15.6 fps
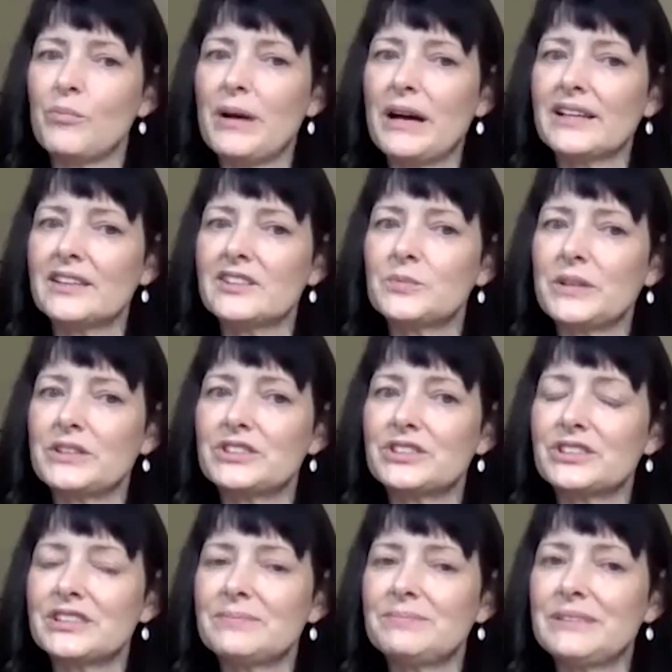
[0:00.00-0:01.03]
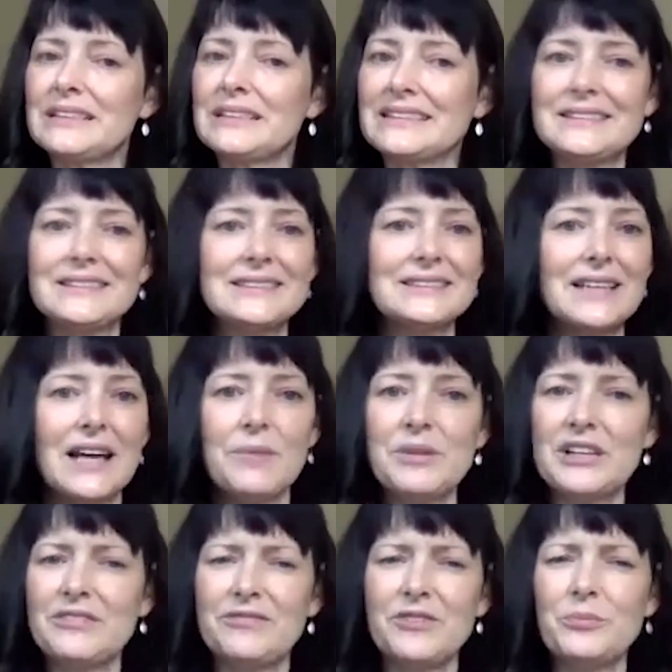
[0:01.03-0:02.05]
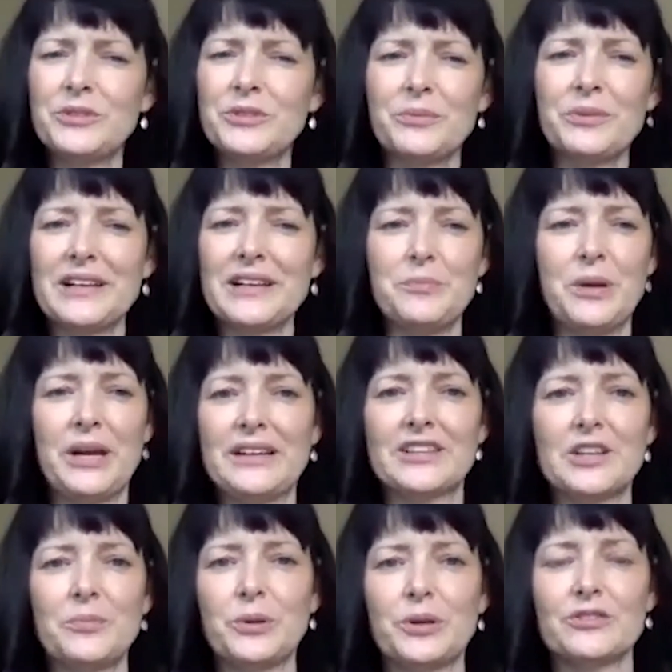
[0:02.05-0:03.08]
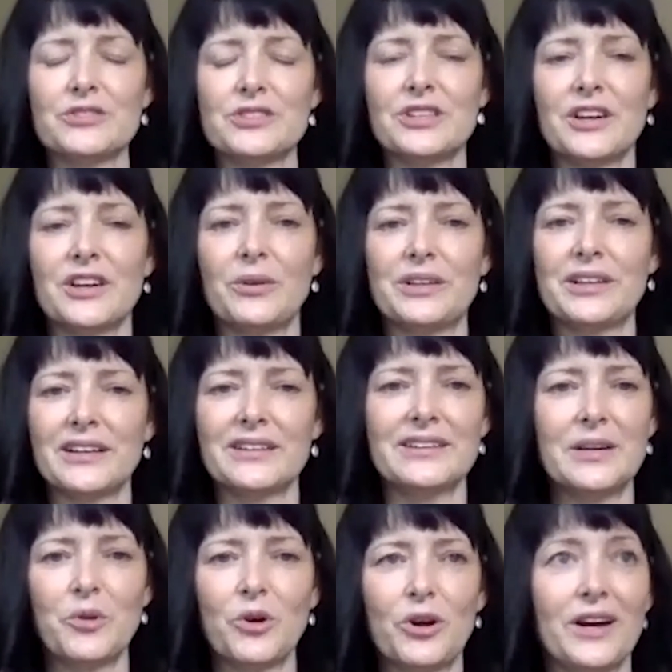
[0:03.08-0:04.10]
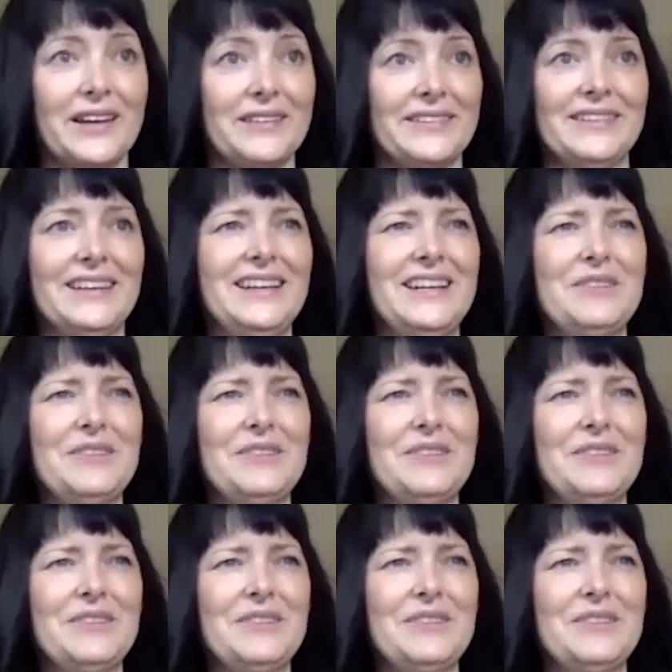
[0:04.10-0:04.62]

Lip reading: back especially, because I mean, I filmed it when I had pain a couple of years ago and I got an MRI, and